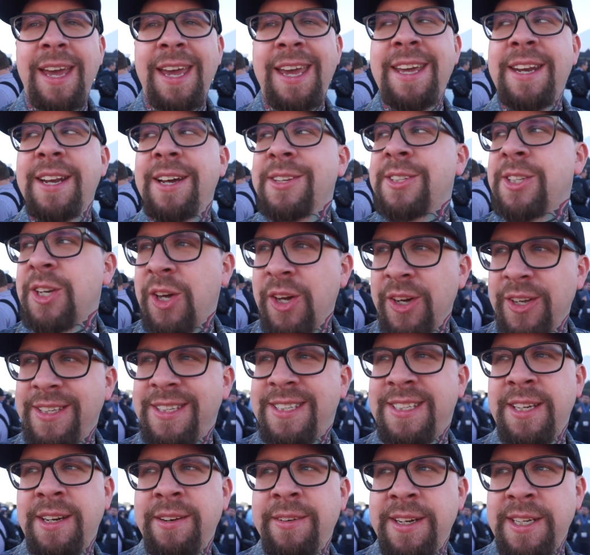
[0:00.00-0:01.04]
He does good
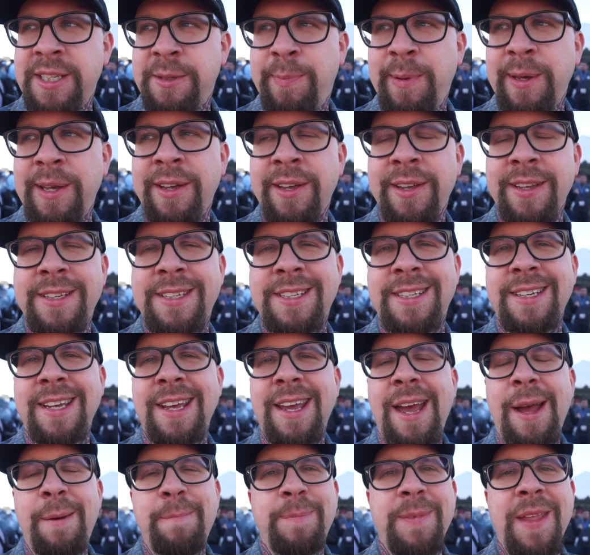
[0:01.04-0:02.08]
series builds,
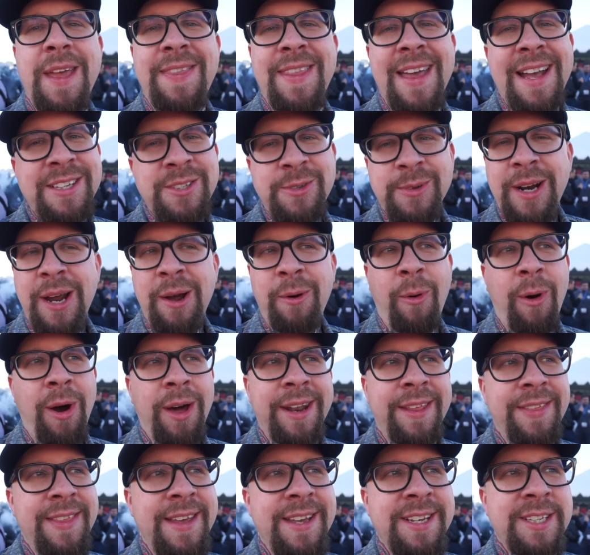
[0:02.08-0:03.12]
and that's what I
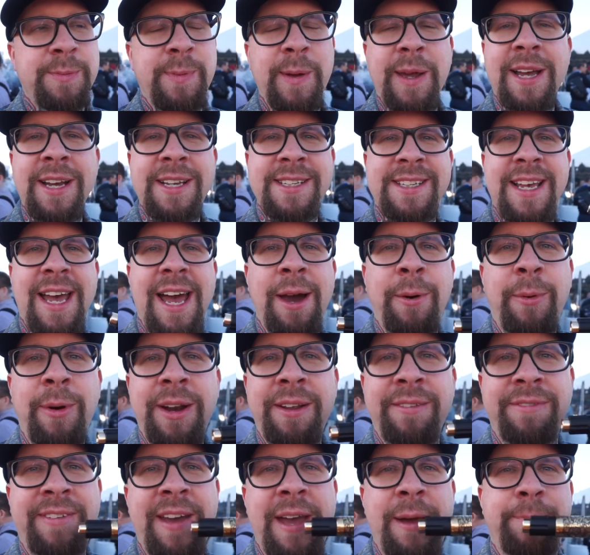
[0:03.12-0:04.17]
want in this because I
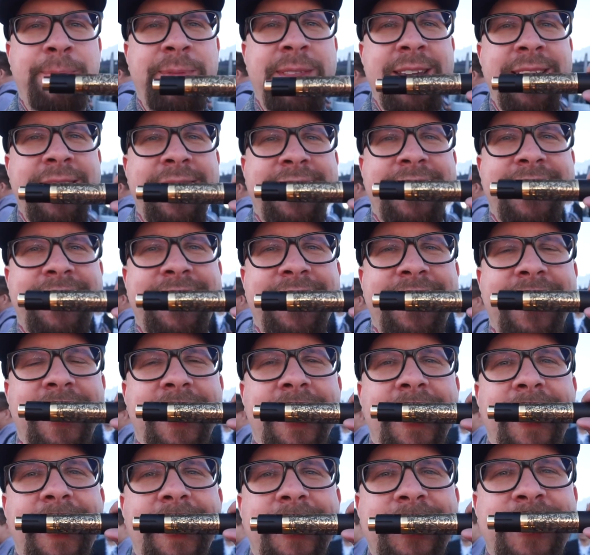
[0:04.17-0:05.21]
want to vape this
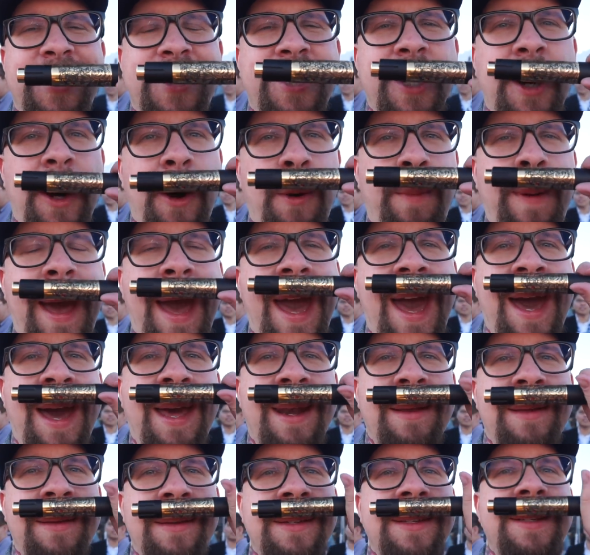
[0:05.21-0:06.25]
so bad.
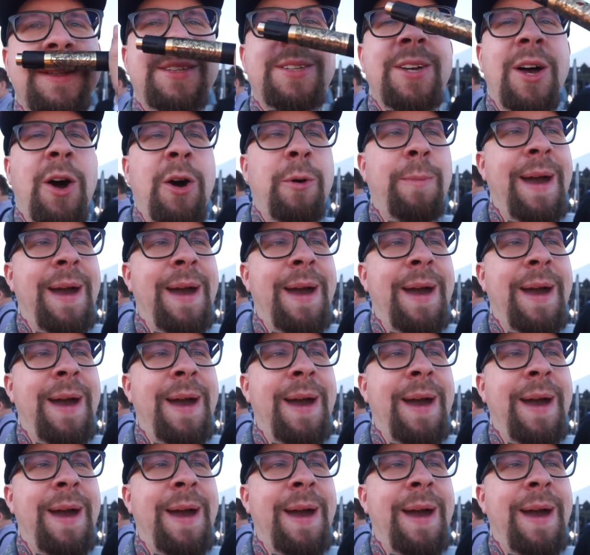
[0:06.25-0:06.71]
So